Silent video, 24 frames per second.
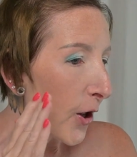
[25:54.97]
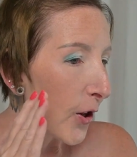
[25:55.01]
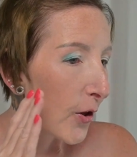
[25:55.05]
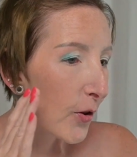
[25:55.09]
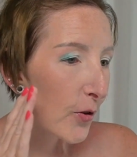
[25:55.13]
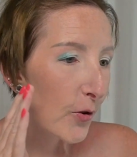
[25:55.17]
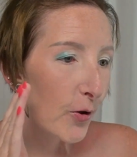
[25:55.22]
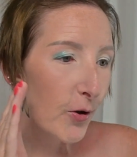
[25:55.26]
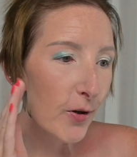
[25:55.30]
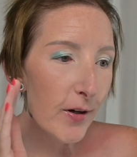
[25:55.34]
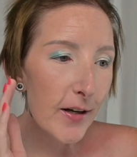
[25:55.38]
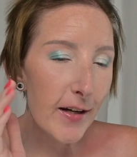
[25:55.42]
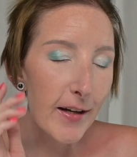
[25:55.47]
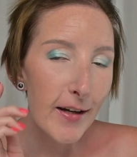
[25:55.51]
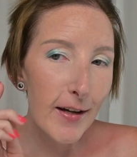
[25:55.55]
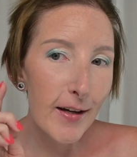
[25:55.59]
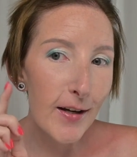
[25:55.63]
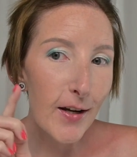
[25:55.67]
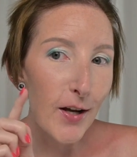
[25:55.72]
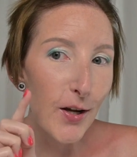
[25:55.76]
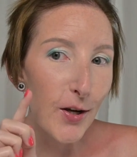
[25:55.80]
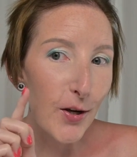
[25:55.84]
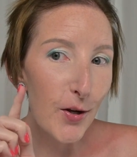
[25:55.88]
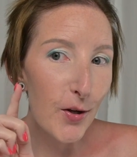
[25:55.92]

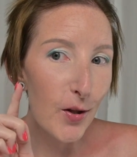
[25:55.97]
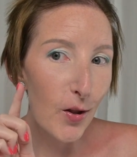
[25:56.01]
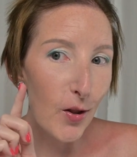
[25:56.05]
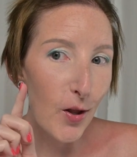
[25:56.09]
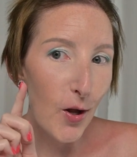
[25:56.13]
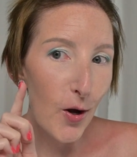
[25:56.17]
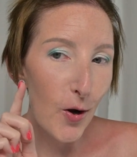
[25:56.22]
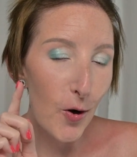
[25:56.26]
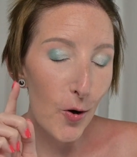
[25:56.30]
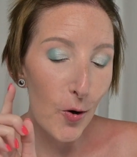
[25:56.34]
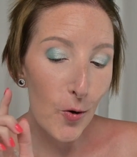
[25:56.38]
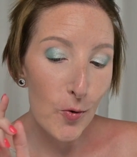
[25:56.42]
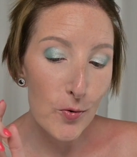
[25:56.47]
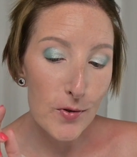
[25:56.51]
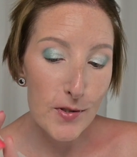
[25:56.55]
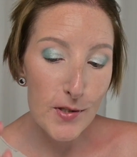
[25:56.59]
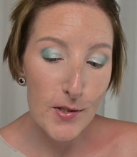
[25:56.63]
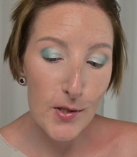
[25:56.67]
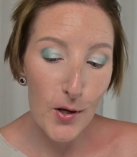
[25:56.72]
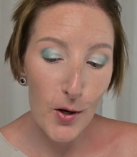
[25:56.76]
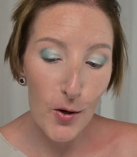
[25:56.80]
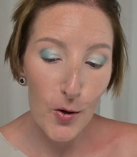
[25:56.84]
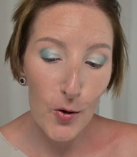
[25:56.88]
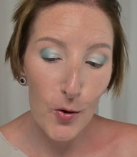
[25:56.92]
looking glow.
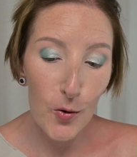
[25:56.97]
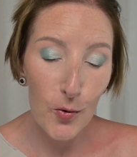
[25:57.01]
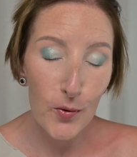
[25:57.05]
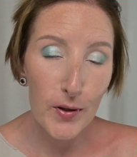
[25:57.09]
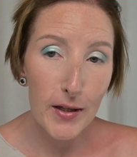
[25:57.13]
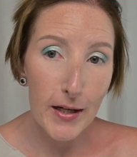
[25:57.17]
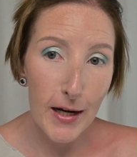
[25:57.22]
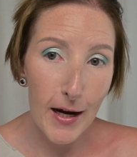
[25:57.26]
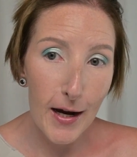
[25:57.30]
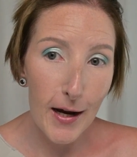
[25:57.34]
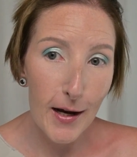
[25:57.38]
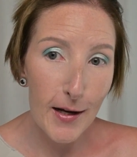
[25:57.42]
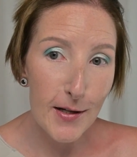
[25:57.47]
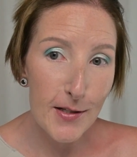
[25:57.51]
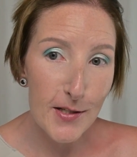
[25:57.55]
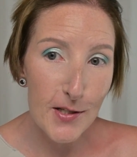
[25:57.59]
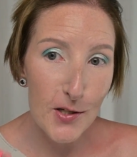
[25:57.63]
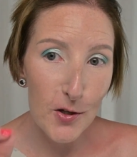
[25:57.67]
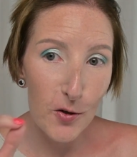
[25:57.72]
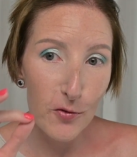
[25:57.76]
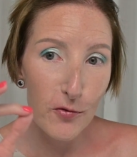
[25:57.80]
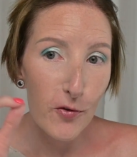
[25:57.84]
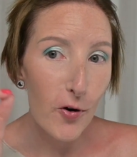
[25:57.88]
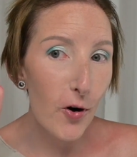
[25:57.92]
So yeah,
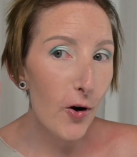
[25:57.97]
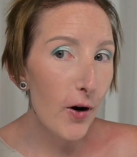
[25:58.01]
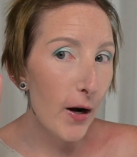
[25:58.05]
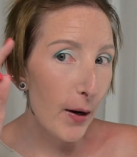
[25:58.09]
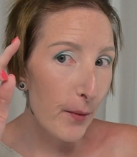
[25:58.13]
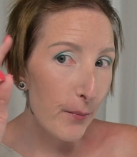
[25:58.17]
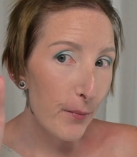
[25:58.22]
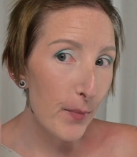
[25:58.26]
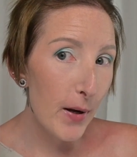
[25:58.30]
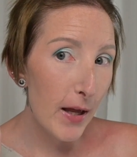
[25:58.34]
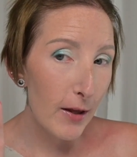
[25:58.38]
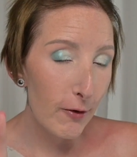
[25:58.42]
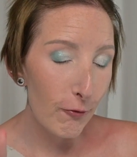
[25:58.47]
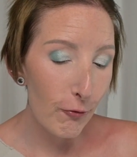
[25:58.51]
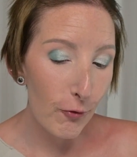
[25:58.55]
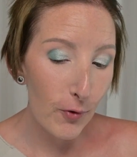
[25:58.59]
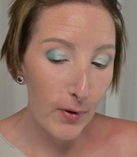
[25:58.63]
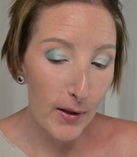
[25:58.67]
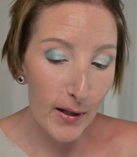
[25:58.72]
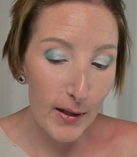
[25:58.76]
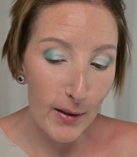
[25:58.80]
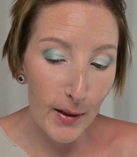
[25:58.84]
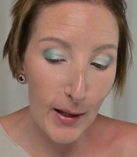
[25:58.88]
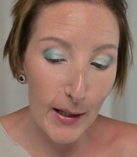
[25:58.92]
so far I'm
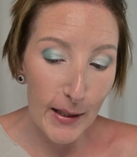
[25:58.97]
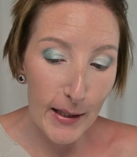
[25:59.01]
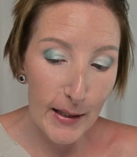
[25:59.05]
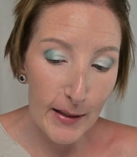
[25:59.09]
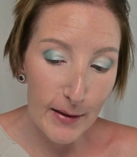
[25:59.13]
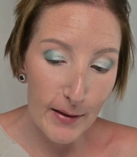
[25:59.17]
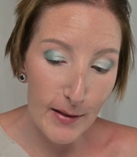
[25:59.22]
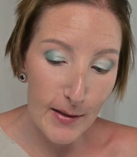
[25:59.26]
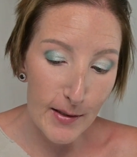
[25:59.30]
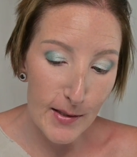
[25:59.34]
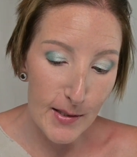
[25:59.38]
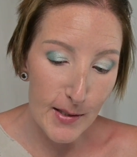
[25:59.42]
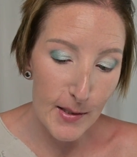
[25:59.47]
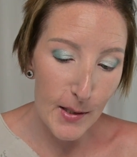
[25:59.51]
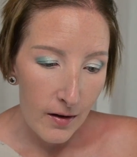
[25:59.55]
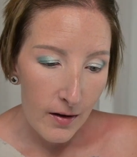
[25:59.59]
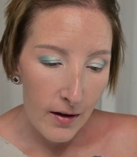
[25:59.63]
really liking this.